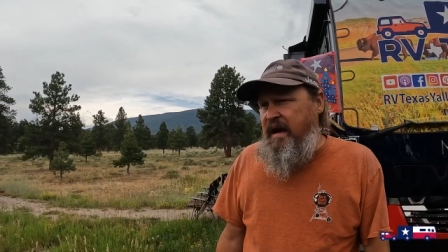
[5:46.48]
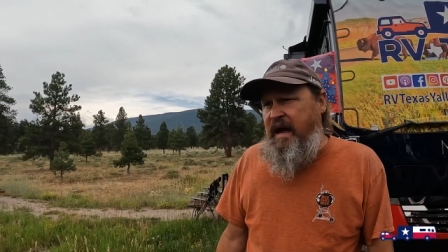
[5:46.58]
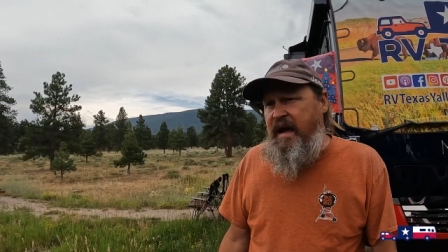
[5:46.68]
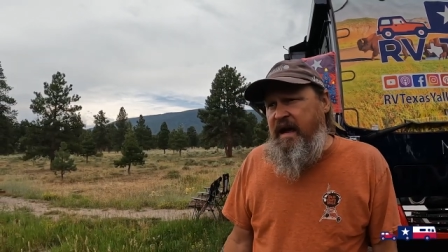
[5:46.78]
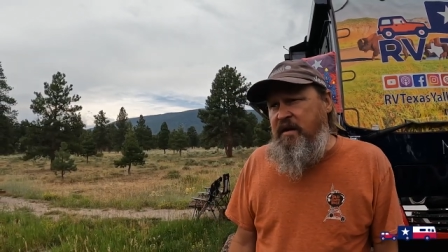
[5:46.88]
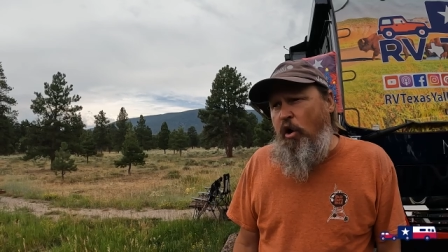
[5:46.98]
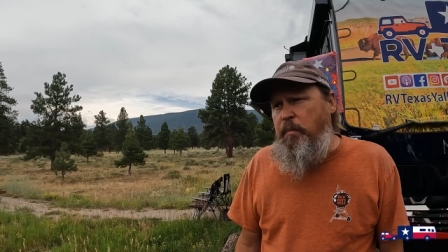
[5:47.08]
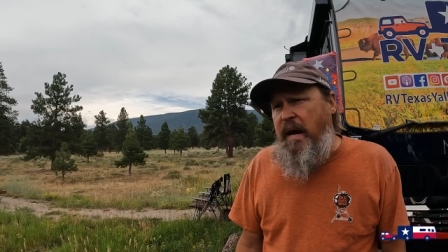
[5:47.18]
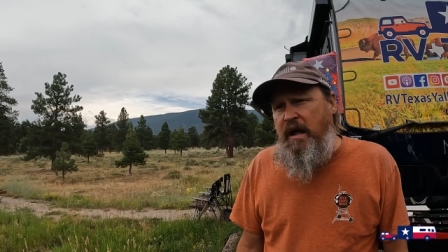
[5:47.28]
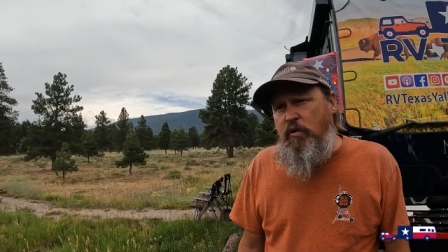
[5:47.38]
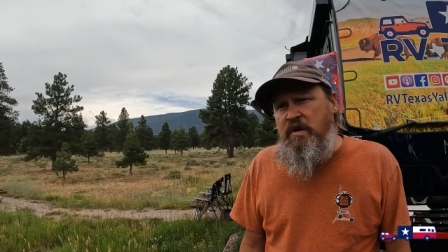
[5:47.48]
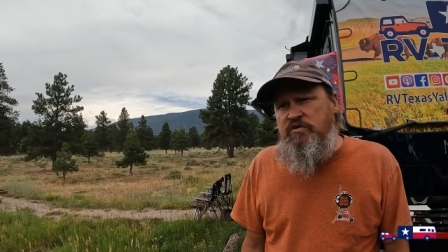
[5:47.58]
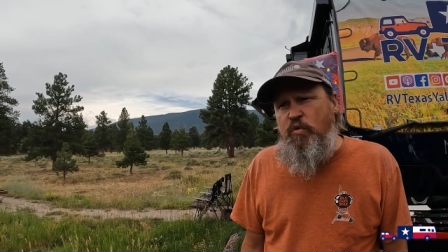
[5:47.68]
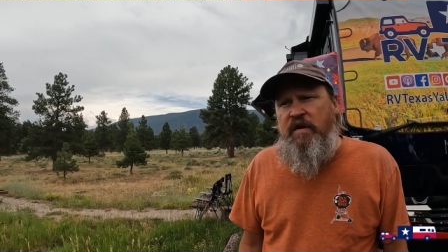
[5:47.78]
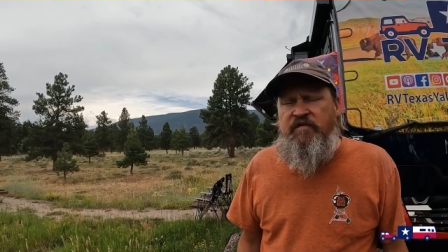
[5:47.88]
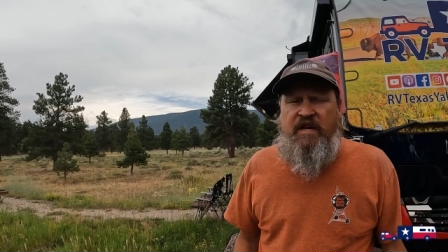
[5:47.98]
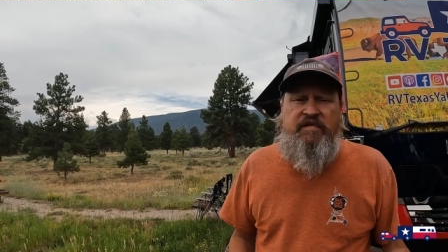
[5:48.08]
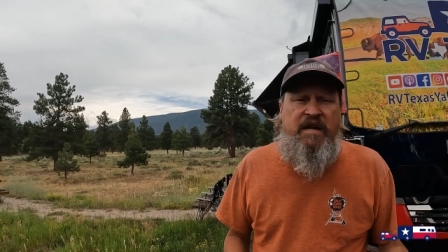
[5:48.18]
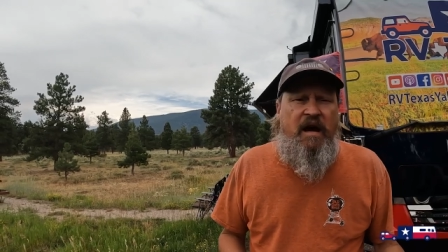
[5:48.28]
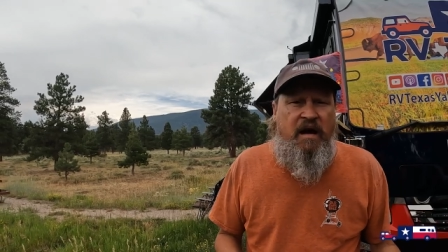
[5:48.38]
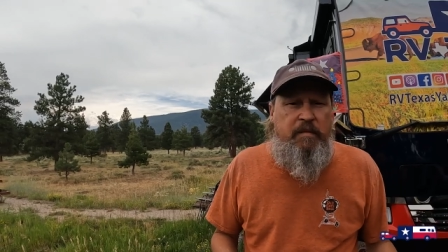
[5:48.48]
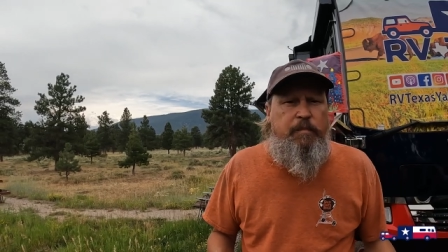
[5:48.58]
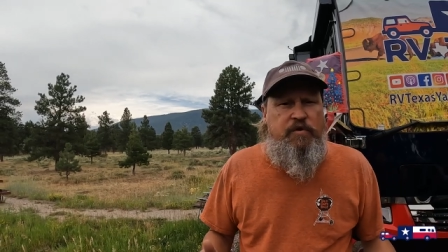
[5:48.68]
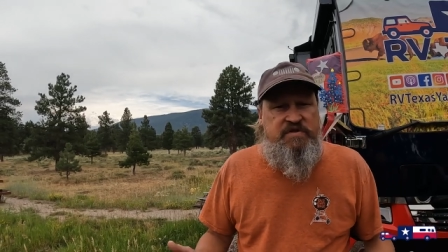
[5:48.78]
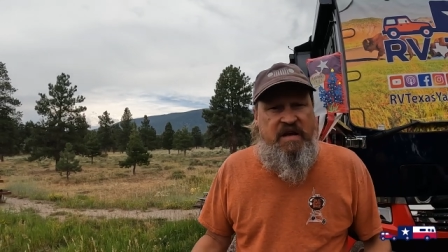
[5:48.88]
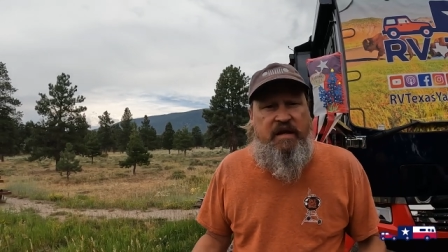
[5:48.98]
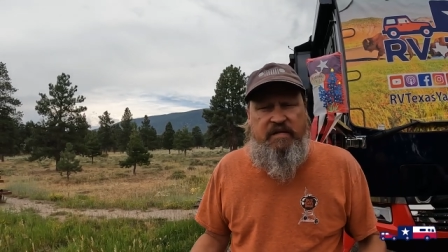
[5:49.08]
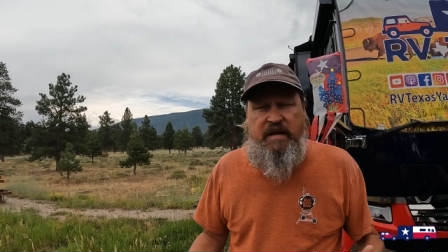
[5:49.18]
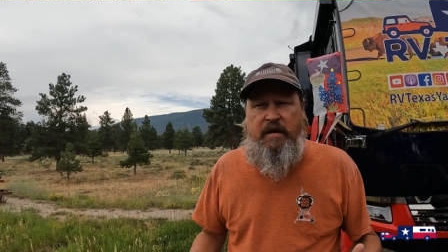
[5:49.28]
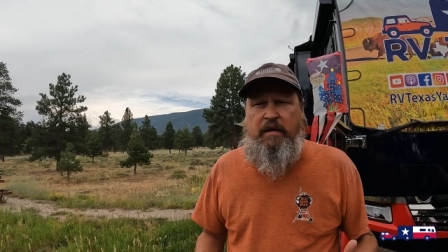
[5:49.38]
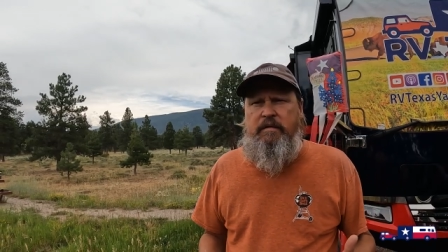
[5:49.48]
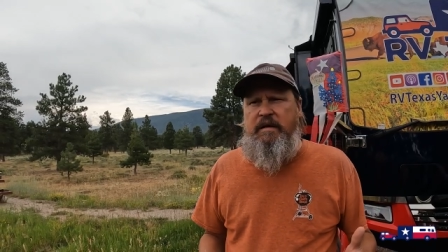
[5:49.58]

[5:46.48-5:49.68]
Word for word: and our batteries were at 59% there.